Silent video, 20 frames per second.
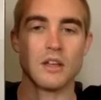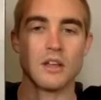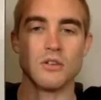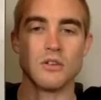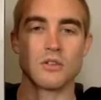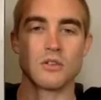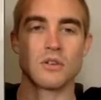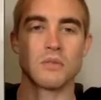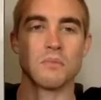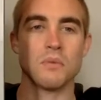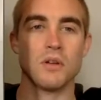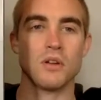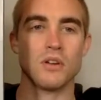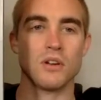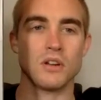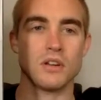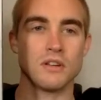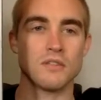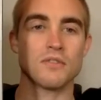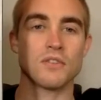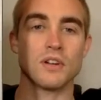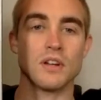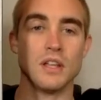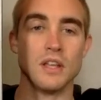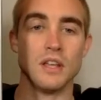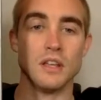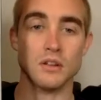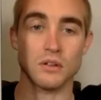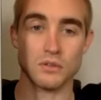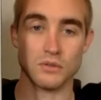You're comparing different
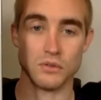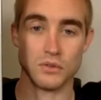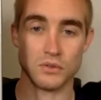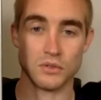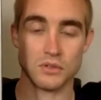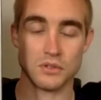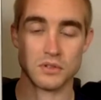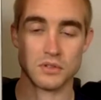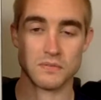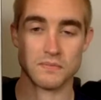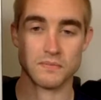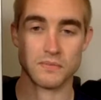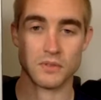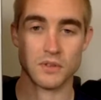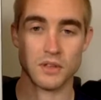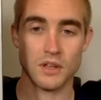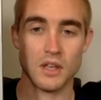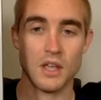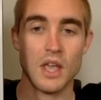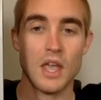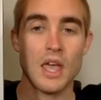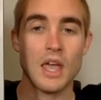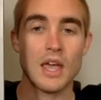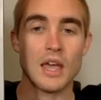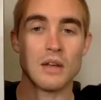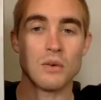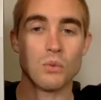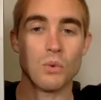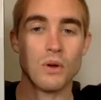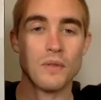intervals. Okay?
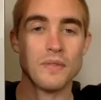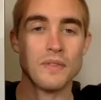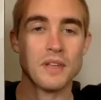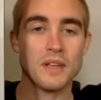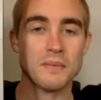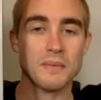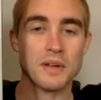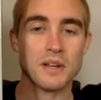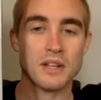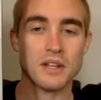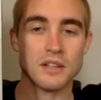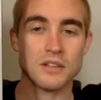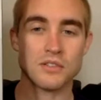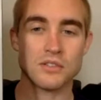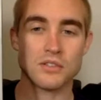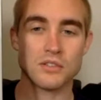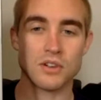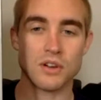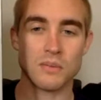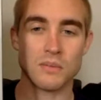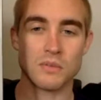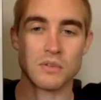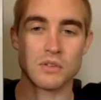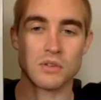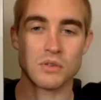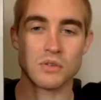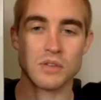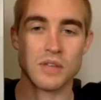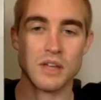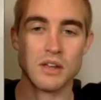And one thing about a histogram is
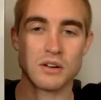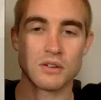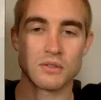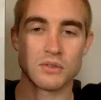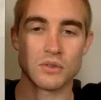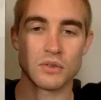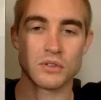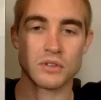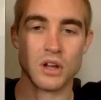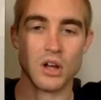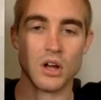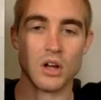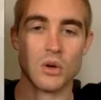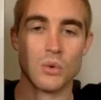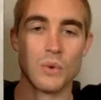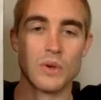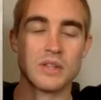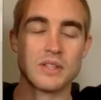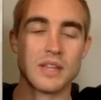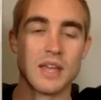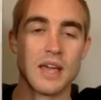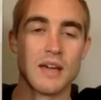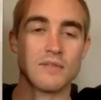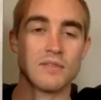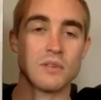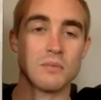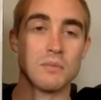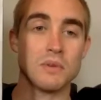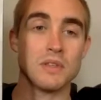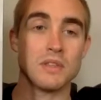those intervals always have
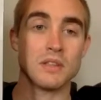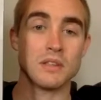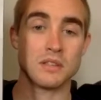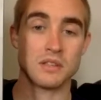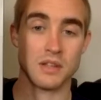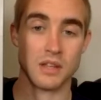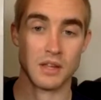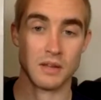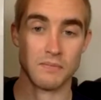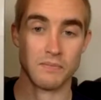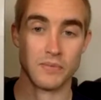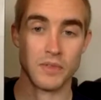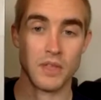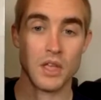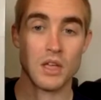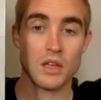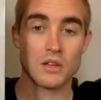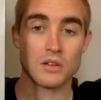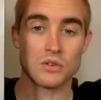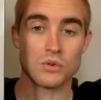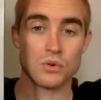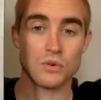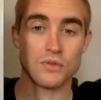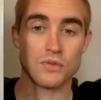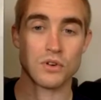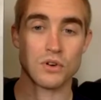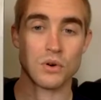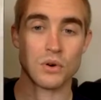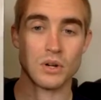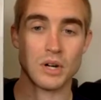to be the same. So if
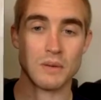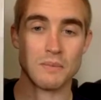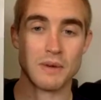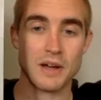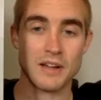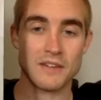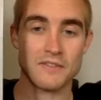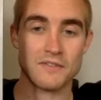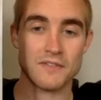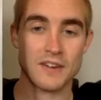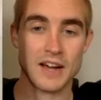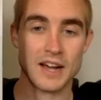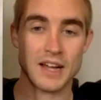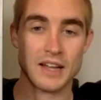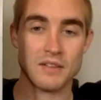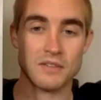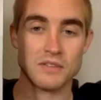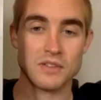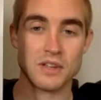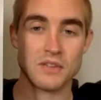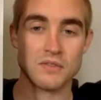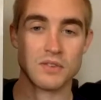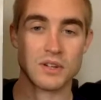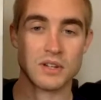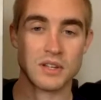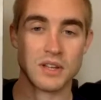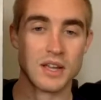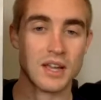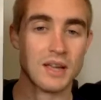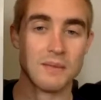you're going up by 5s every
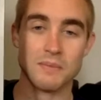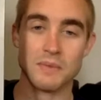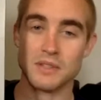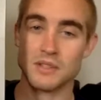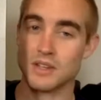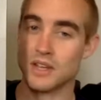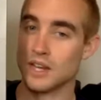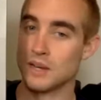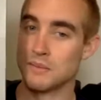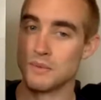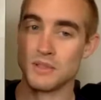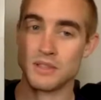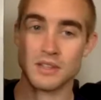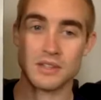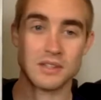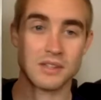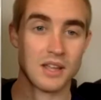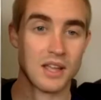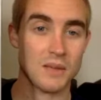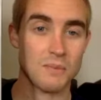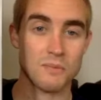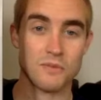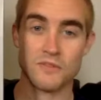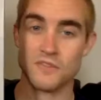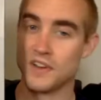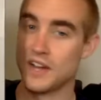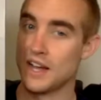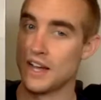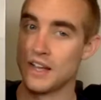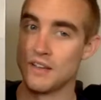time, it's got to be the same
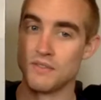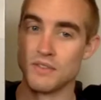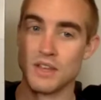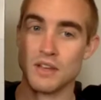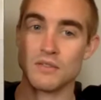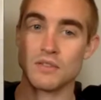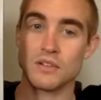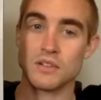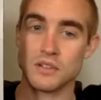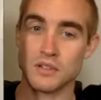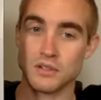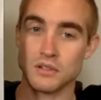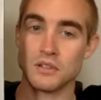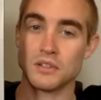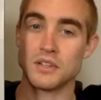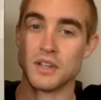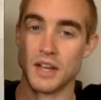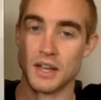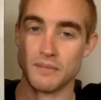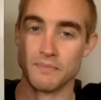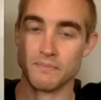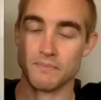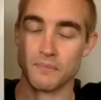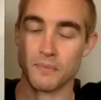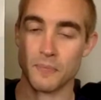5 every single time.